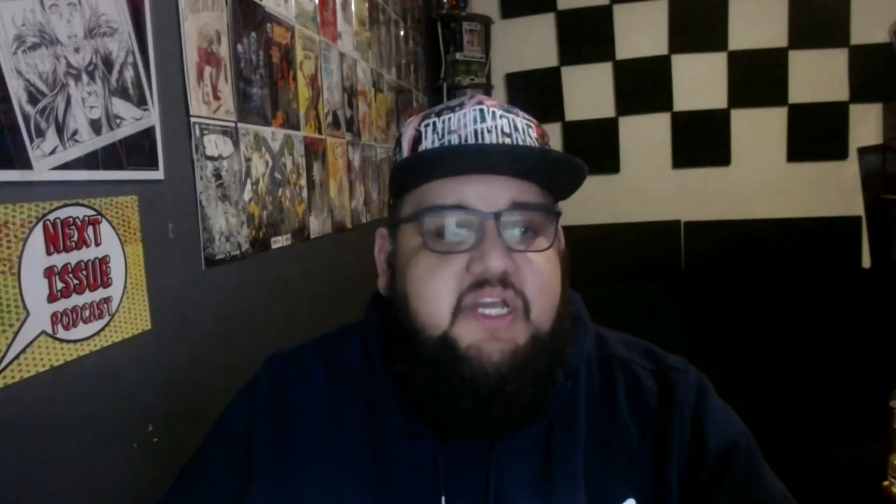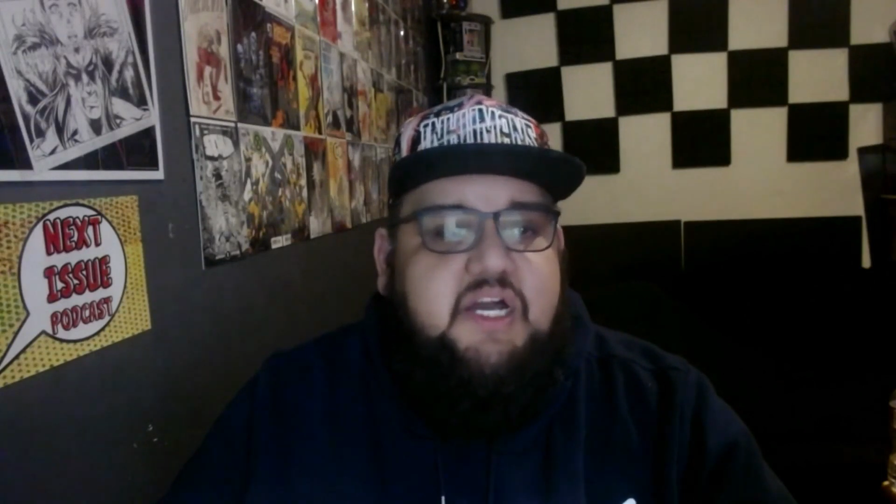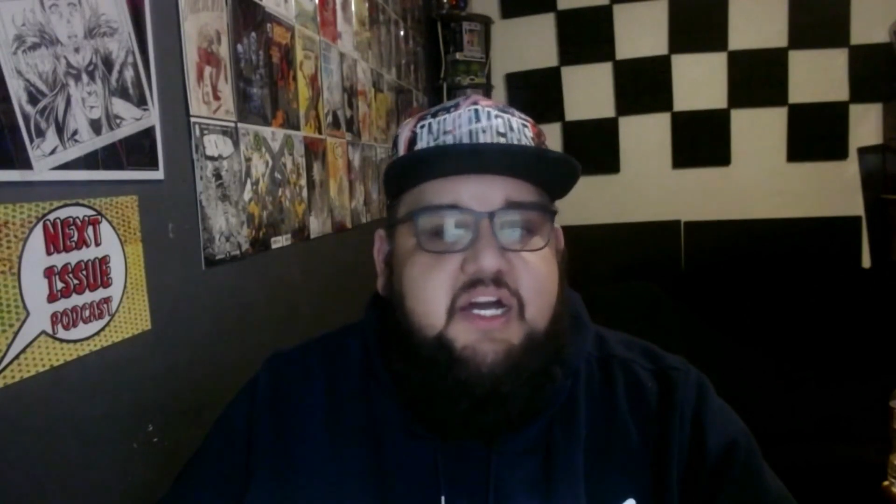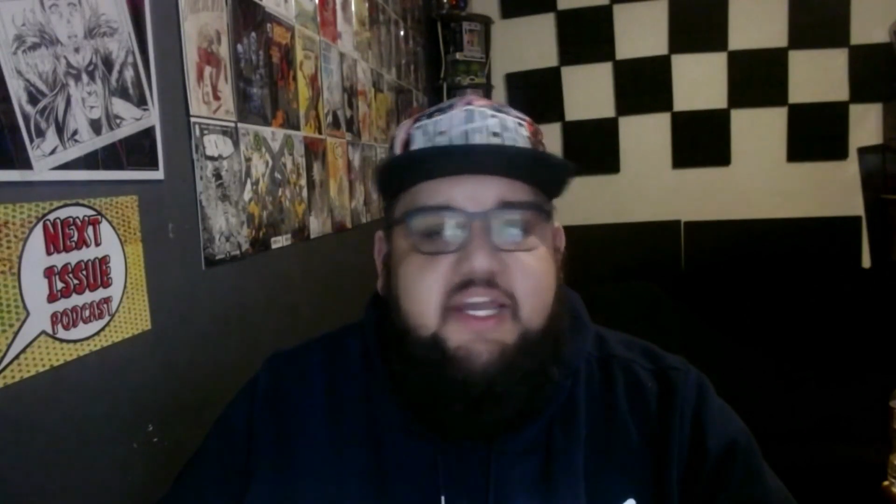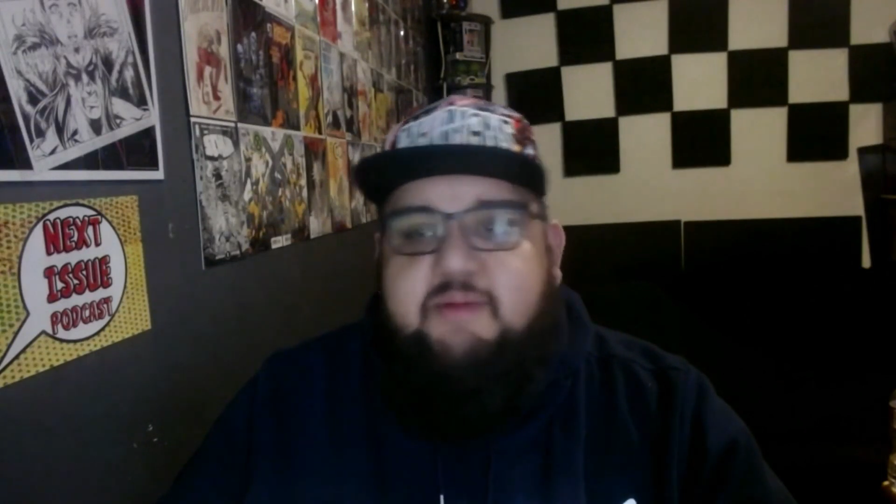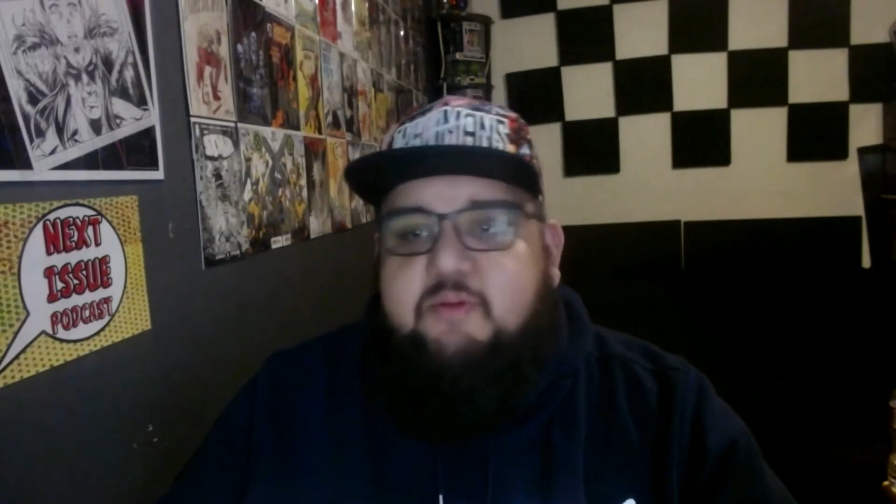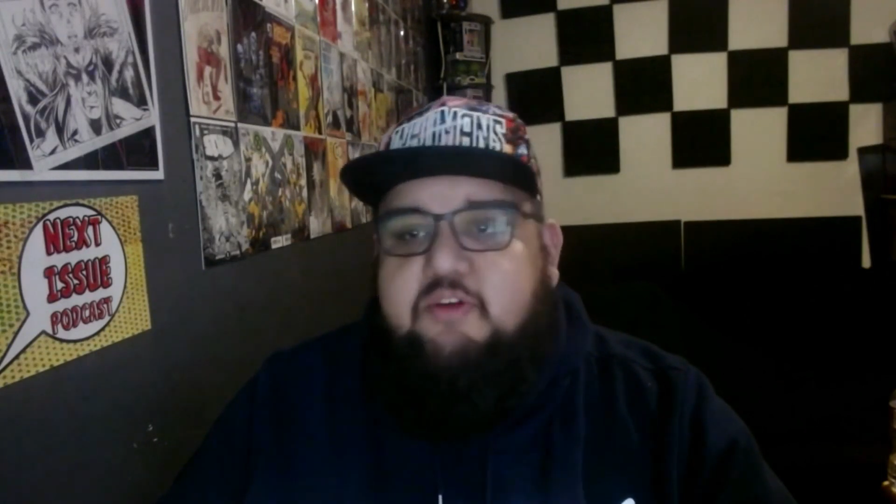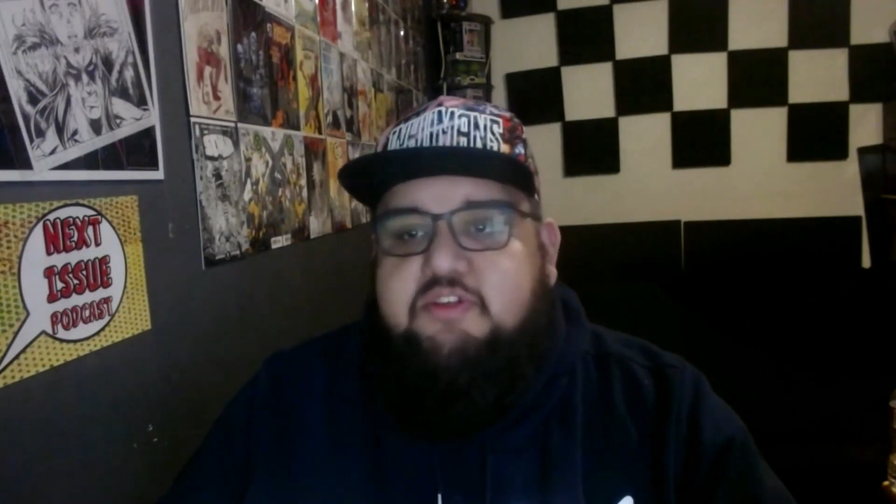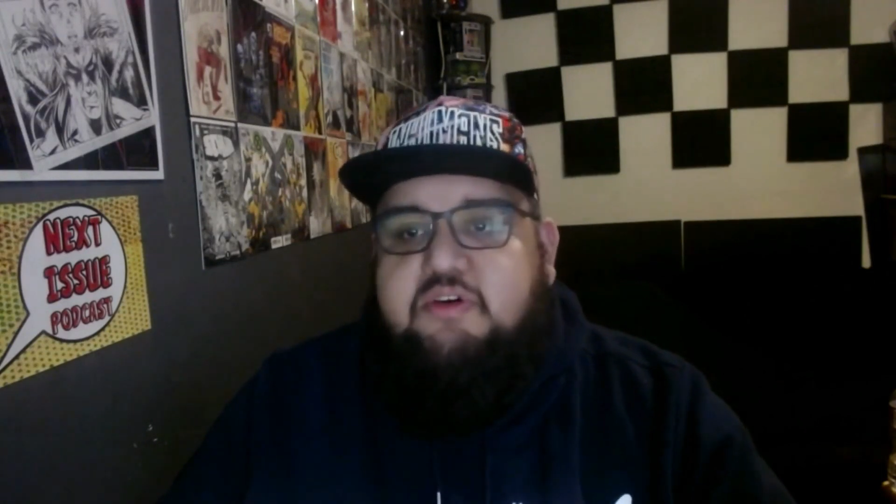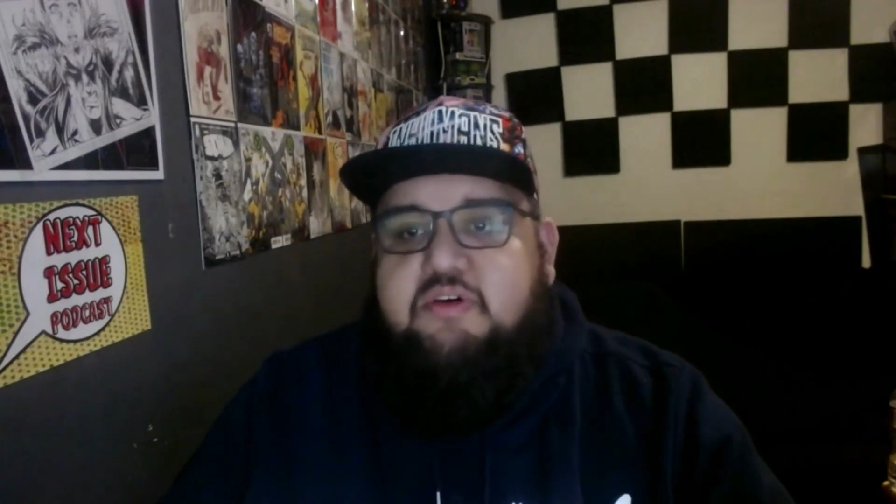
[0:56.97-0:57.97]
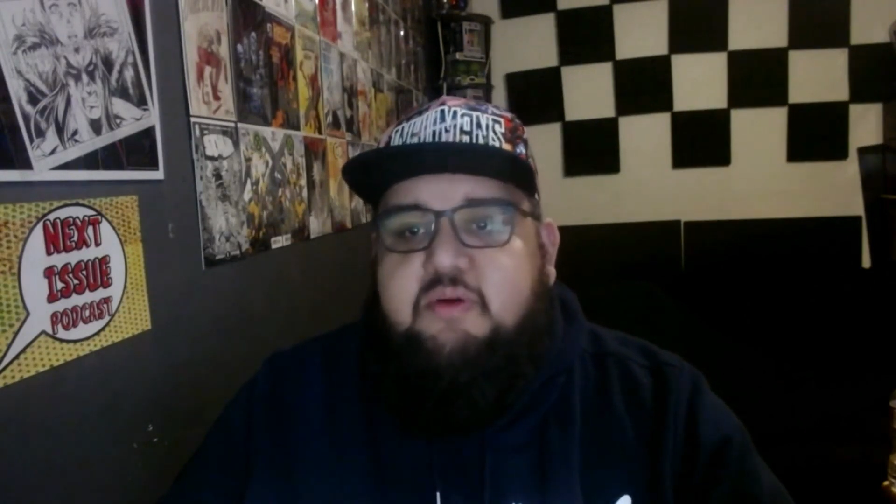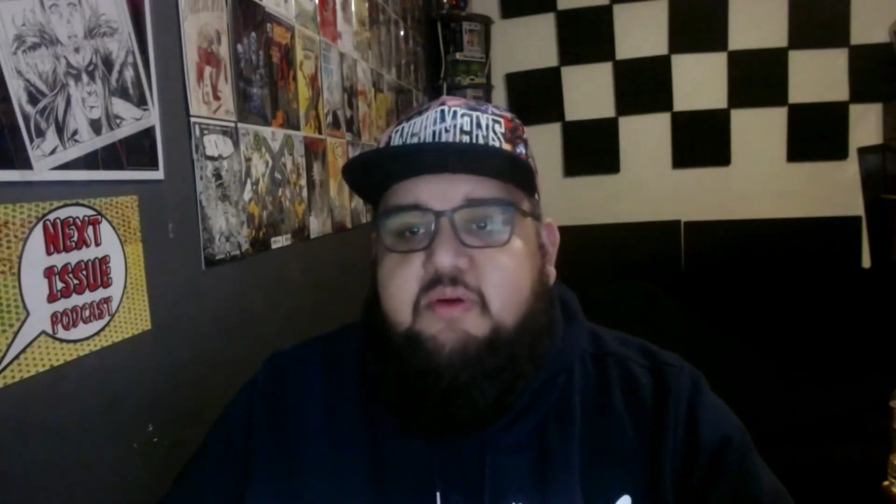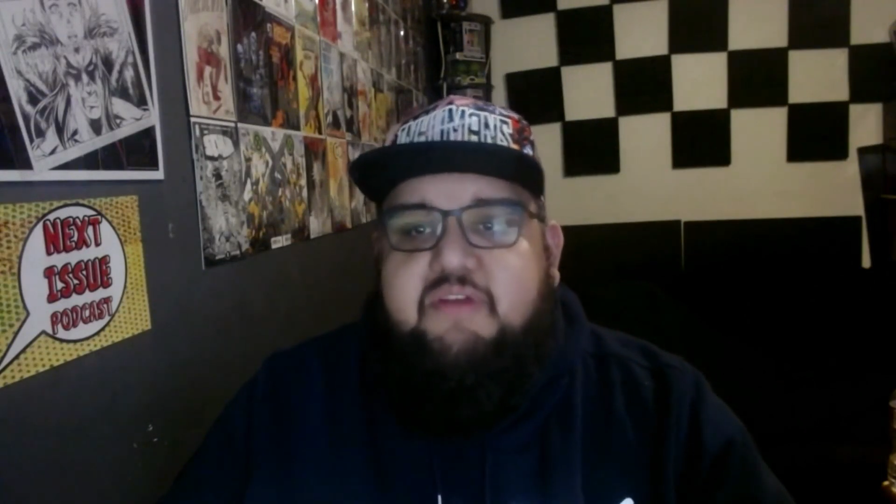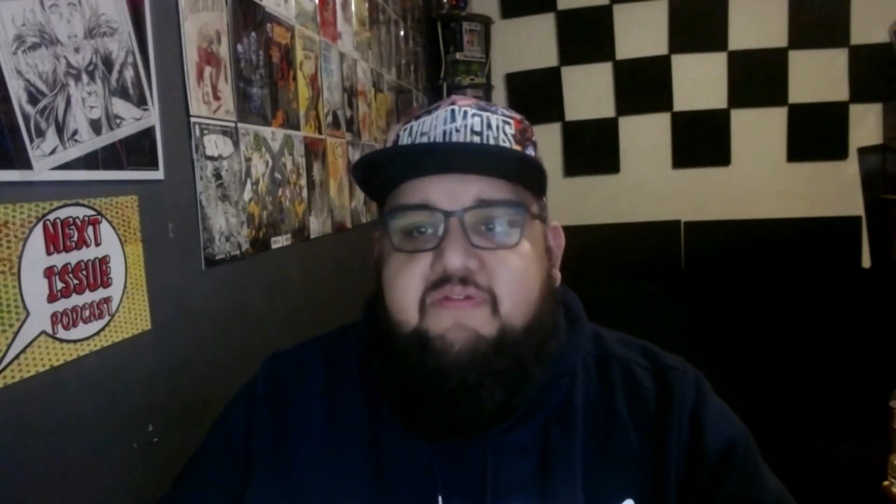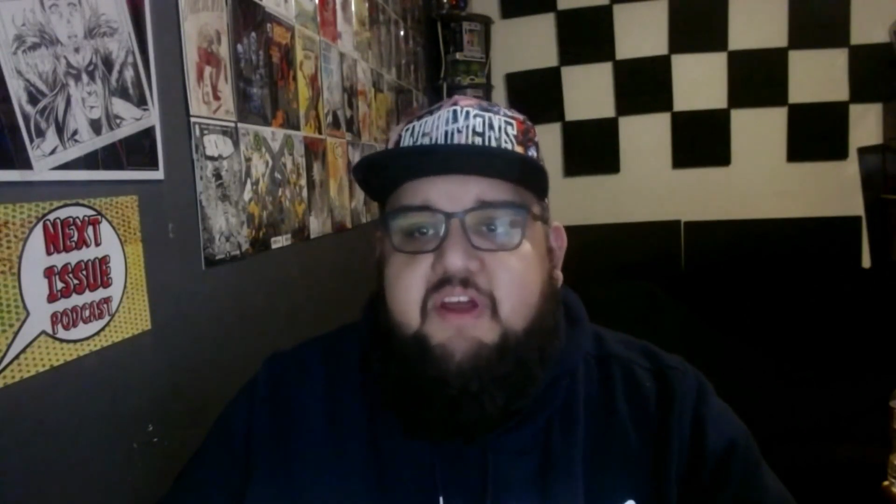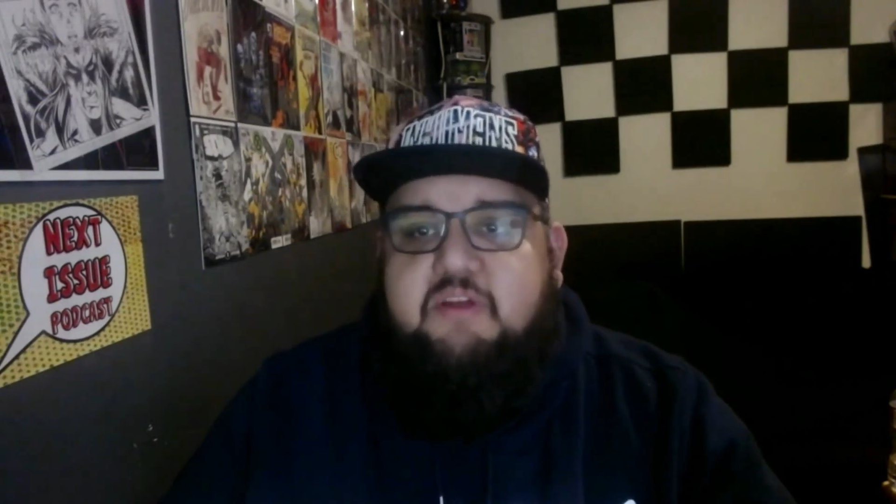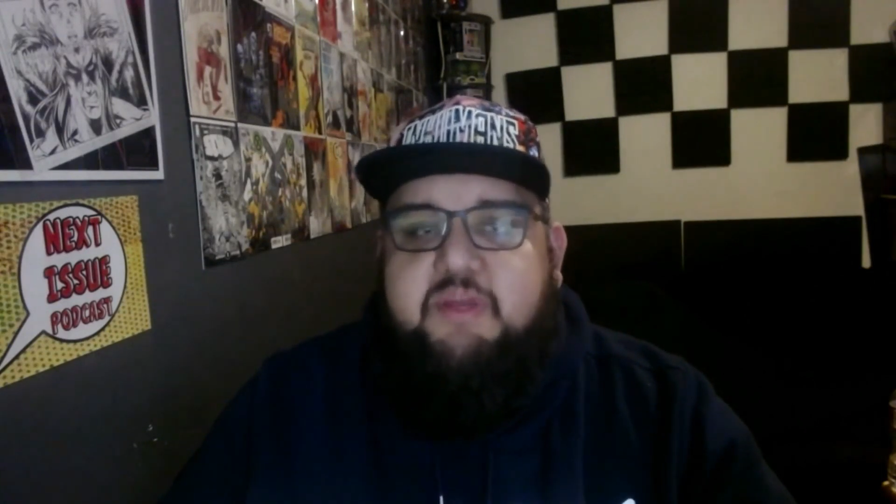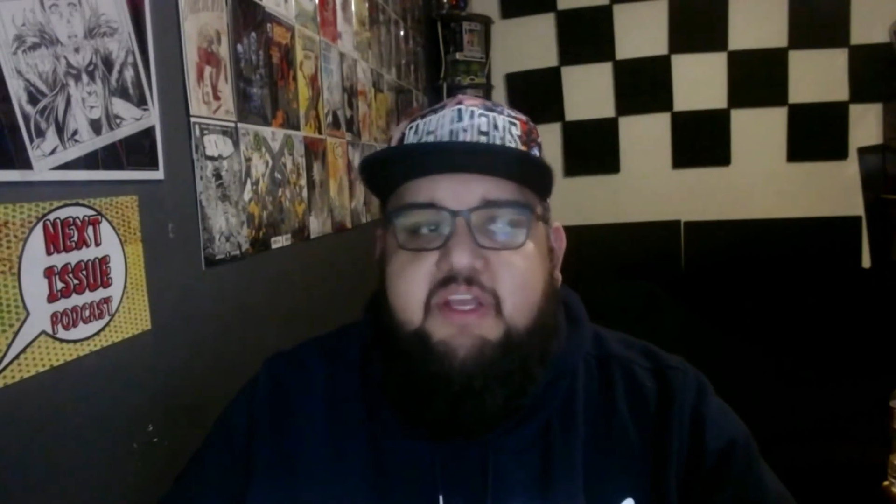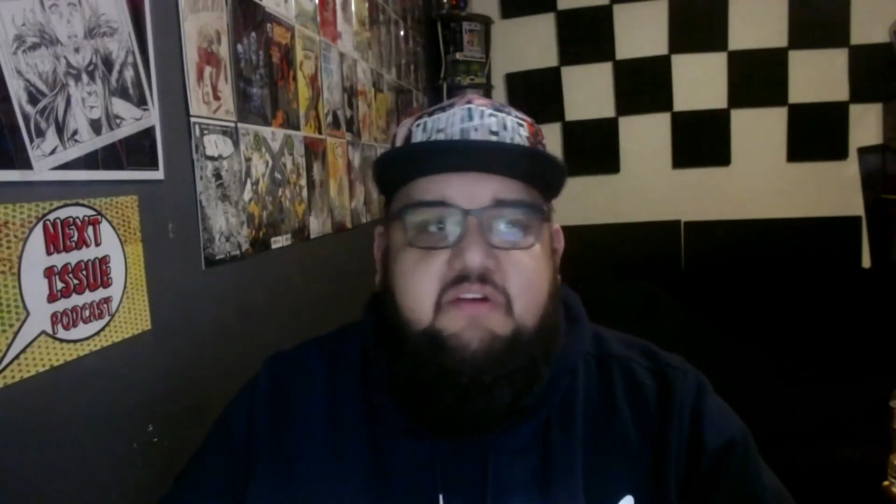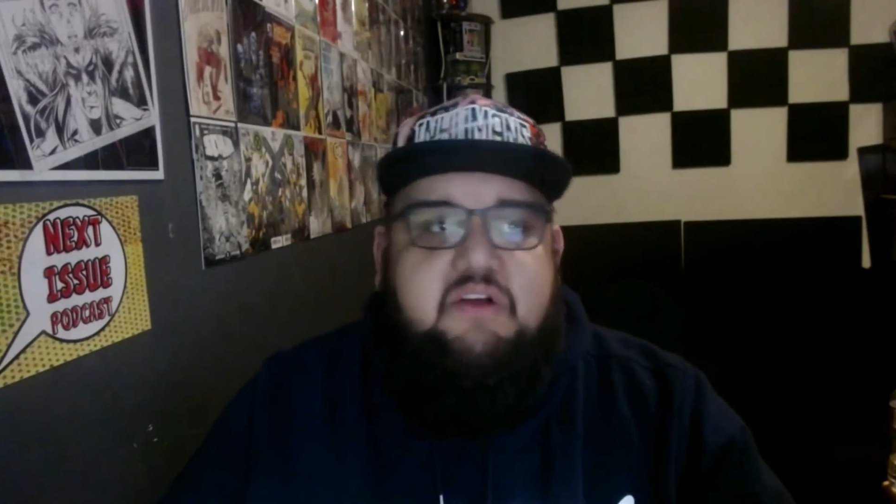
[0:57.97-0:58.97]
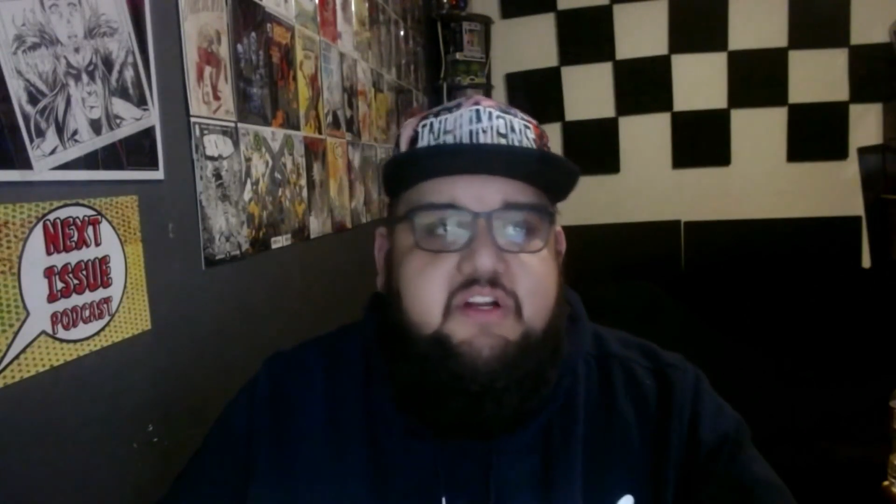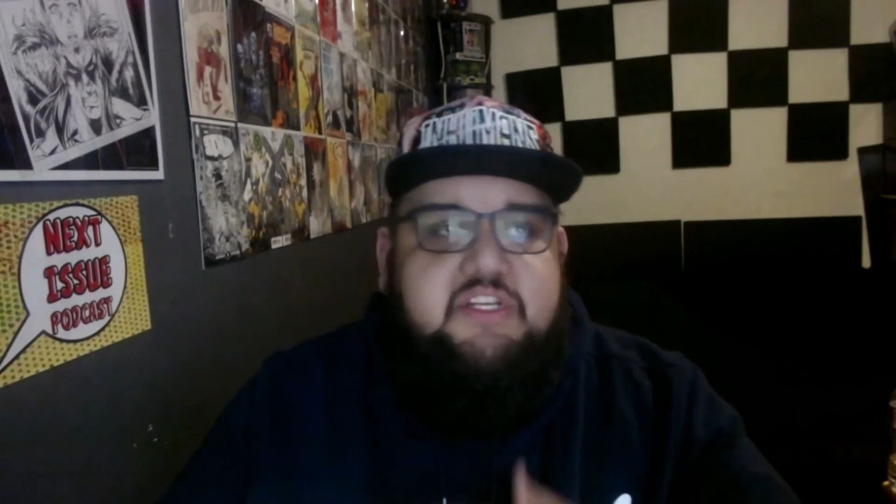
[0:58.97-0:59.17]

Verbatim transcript: and I'm also a big fan of Miguel O'Hara.